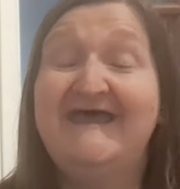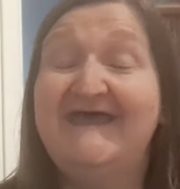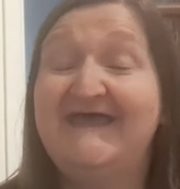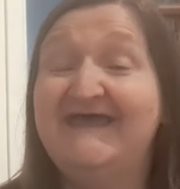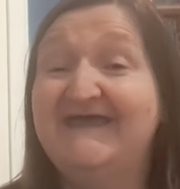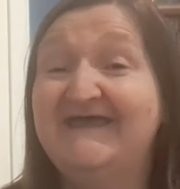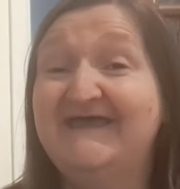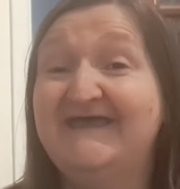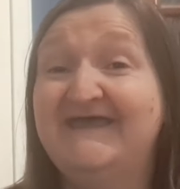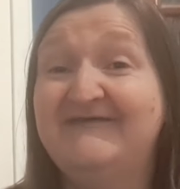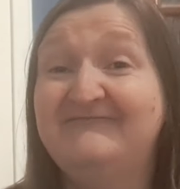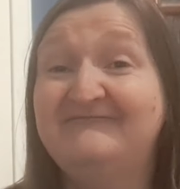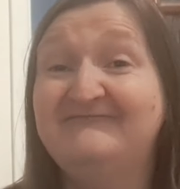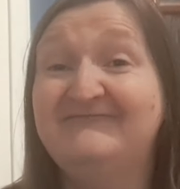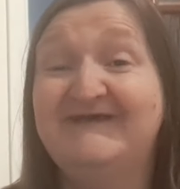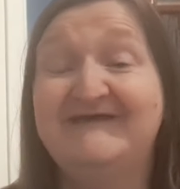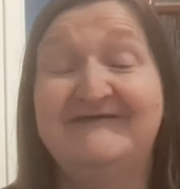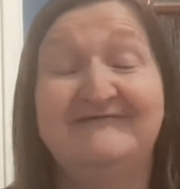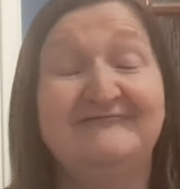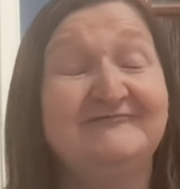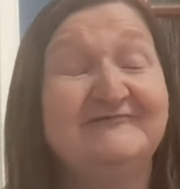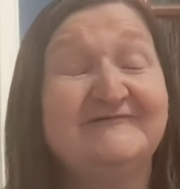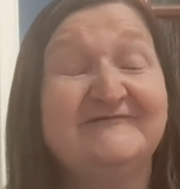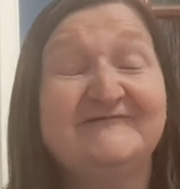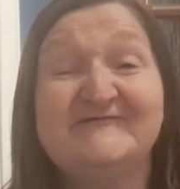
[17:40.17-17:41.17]

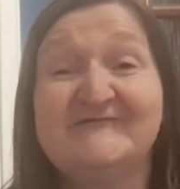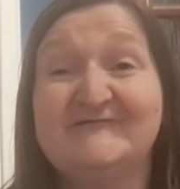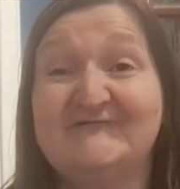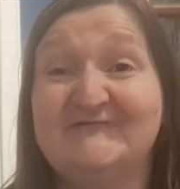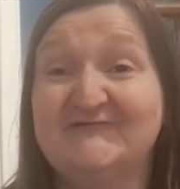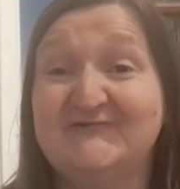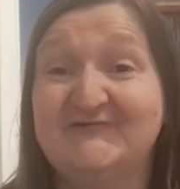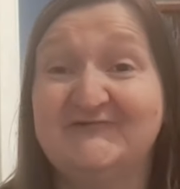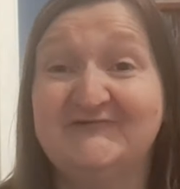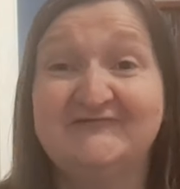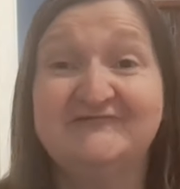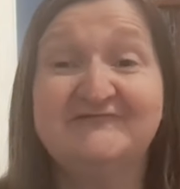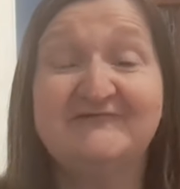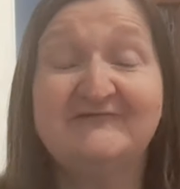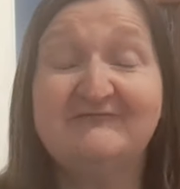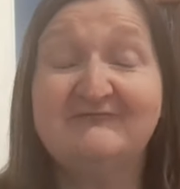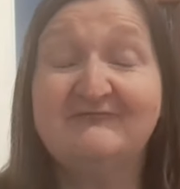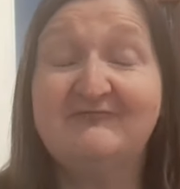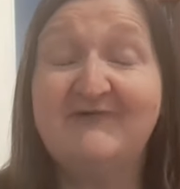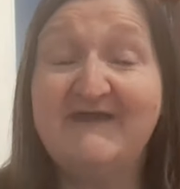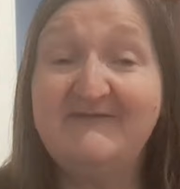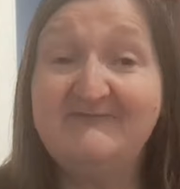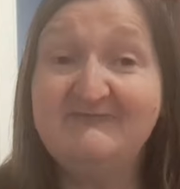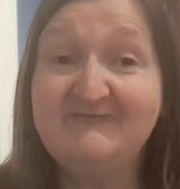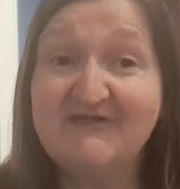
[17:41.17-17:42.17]
It was so good.
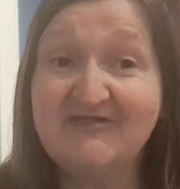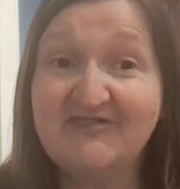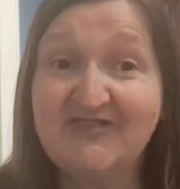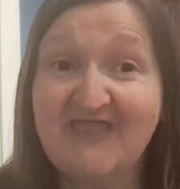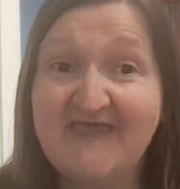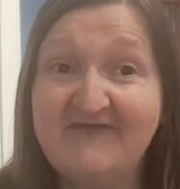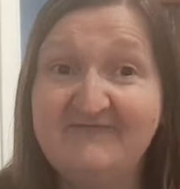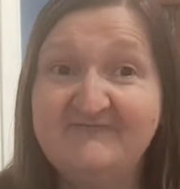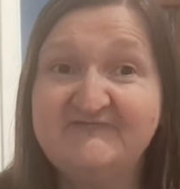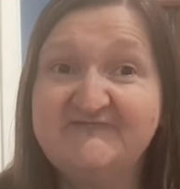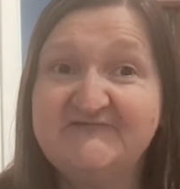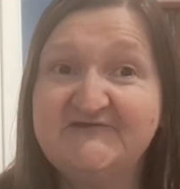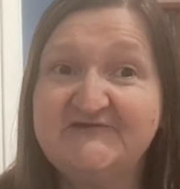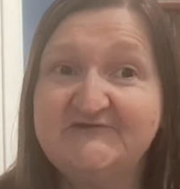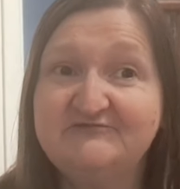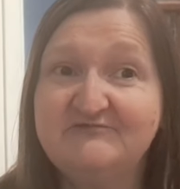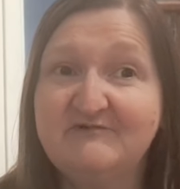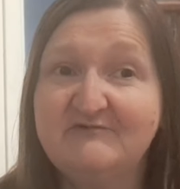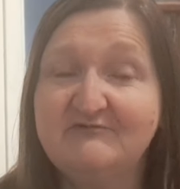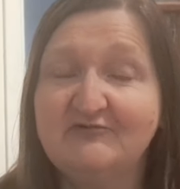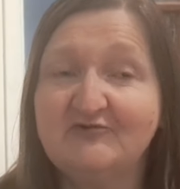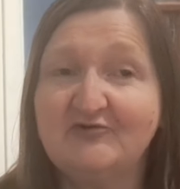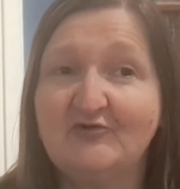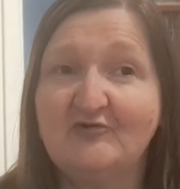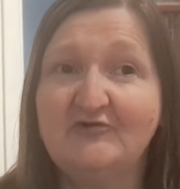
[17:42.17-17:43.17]
When we left you, we
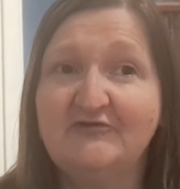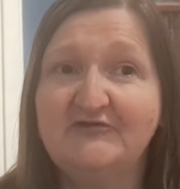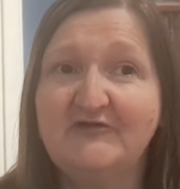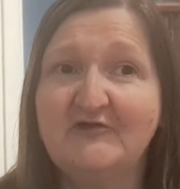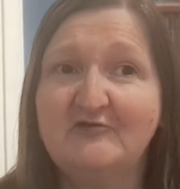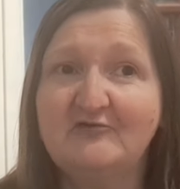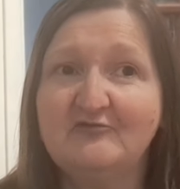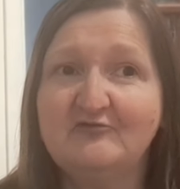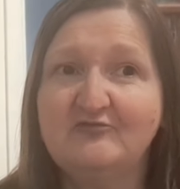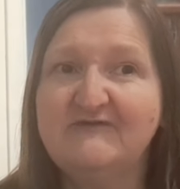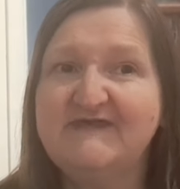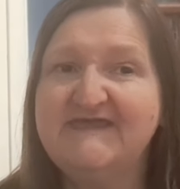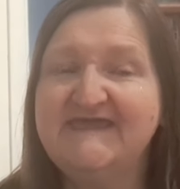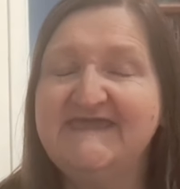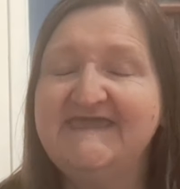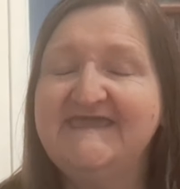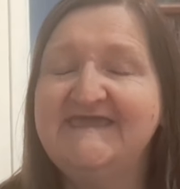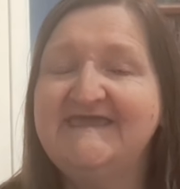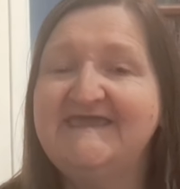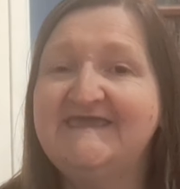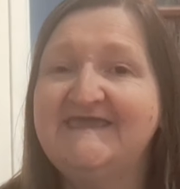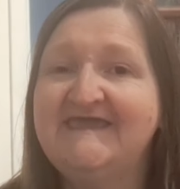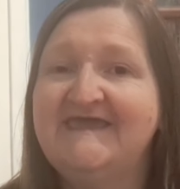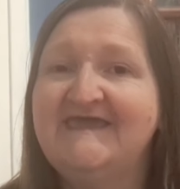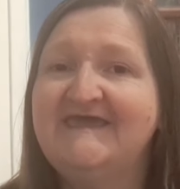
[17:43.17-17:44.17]
were on our
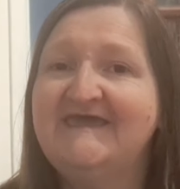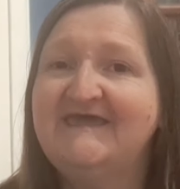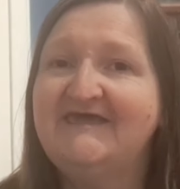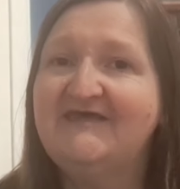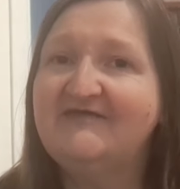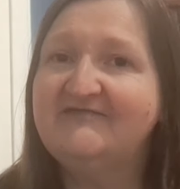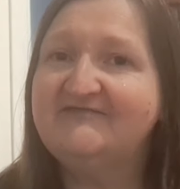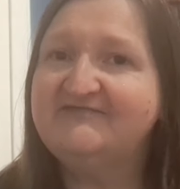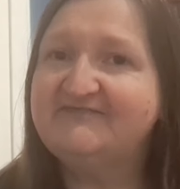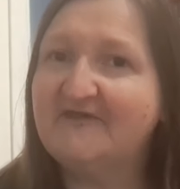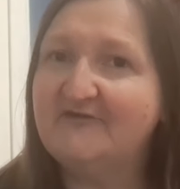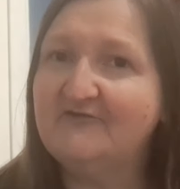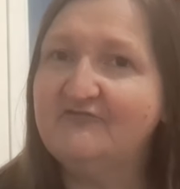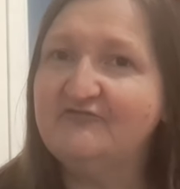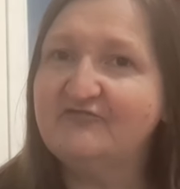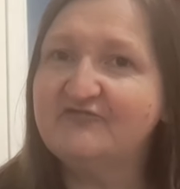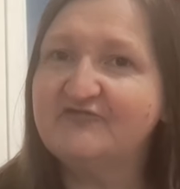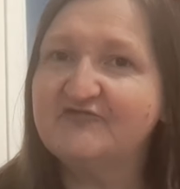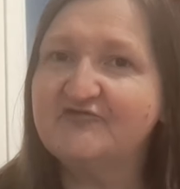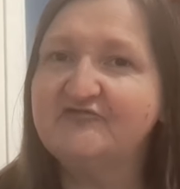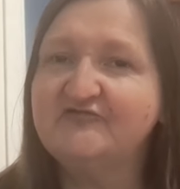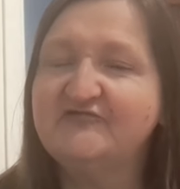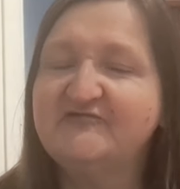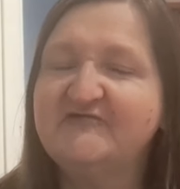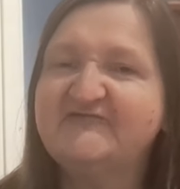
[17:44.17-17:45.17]
way down
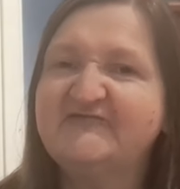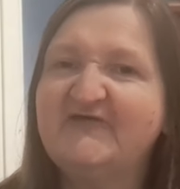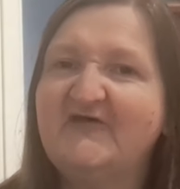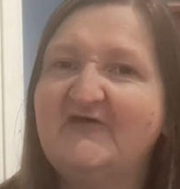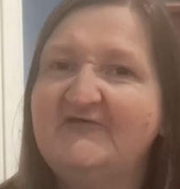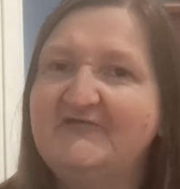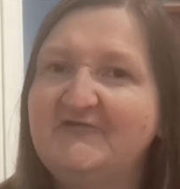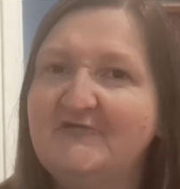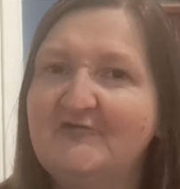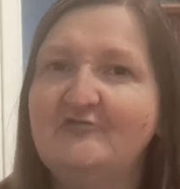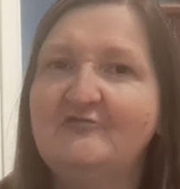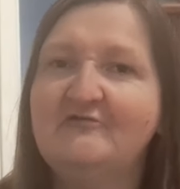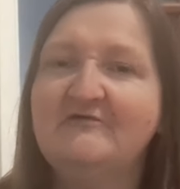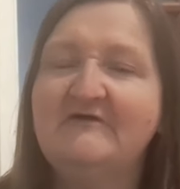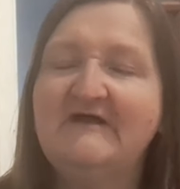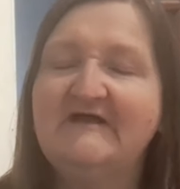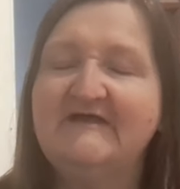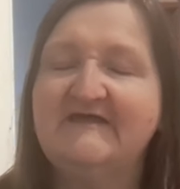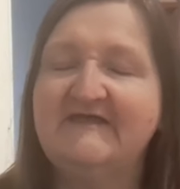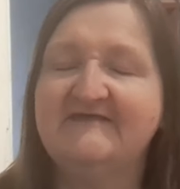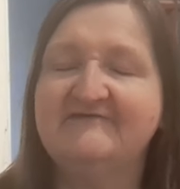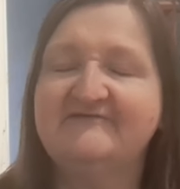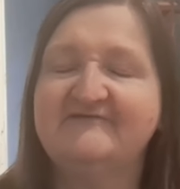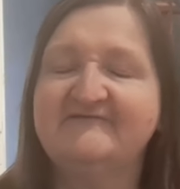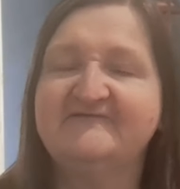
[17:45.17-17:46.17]
through the tunnel
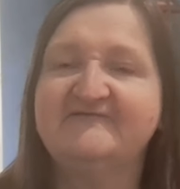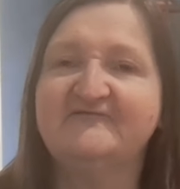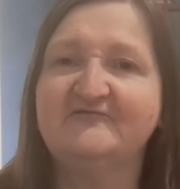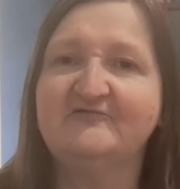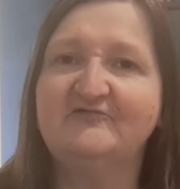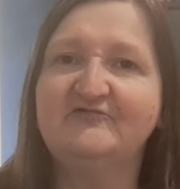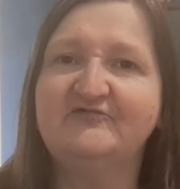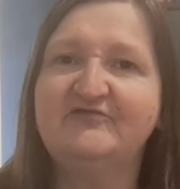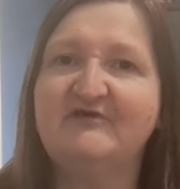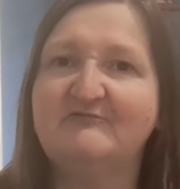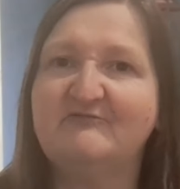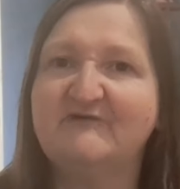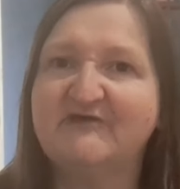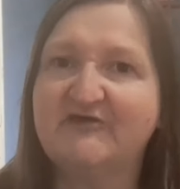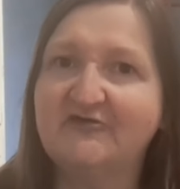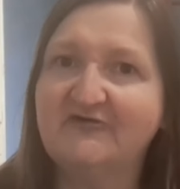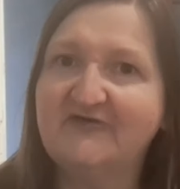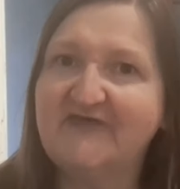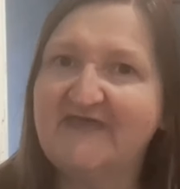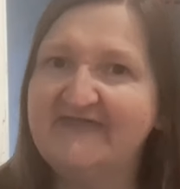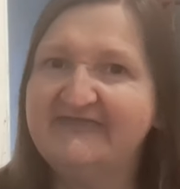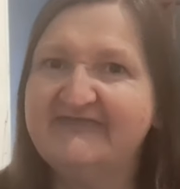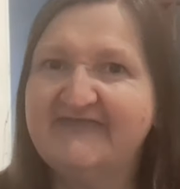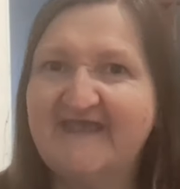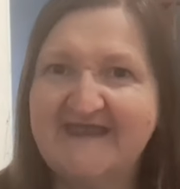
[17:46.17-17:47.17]
so that we could
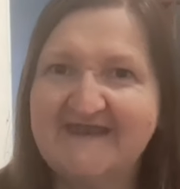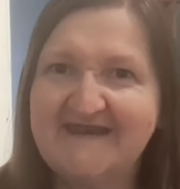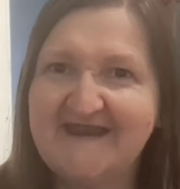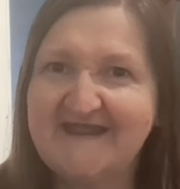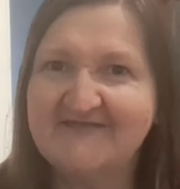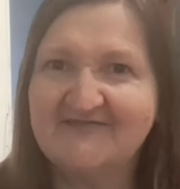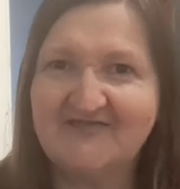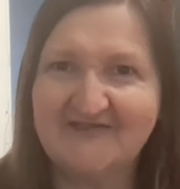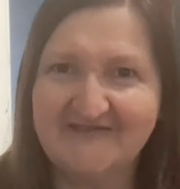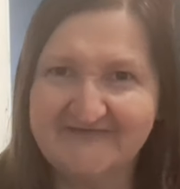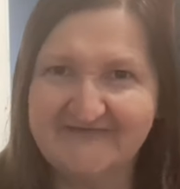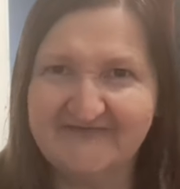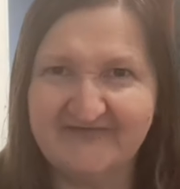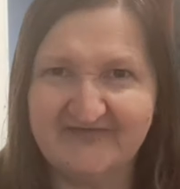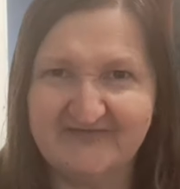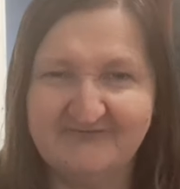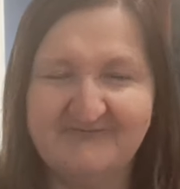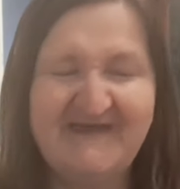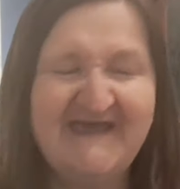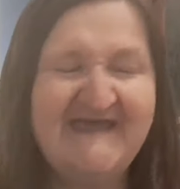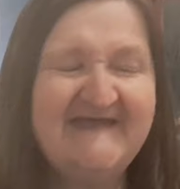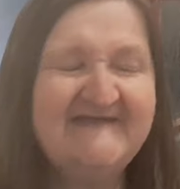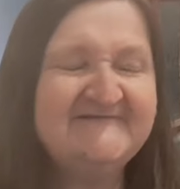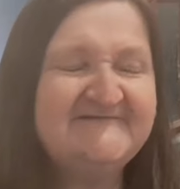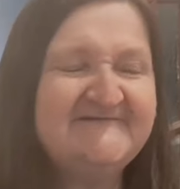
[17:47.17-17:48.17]
get directly to the
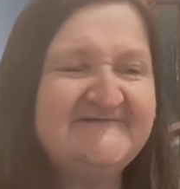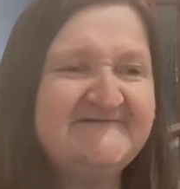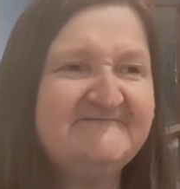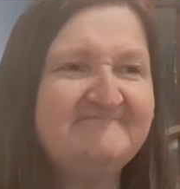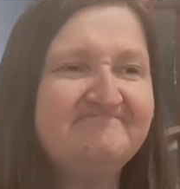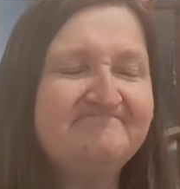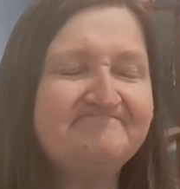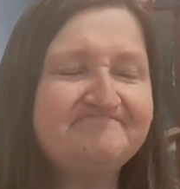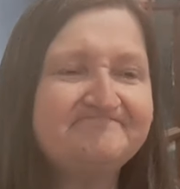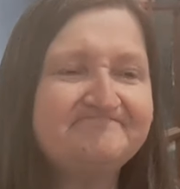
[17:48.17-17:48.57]
pitch.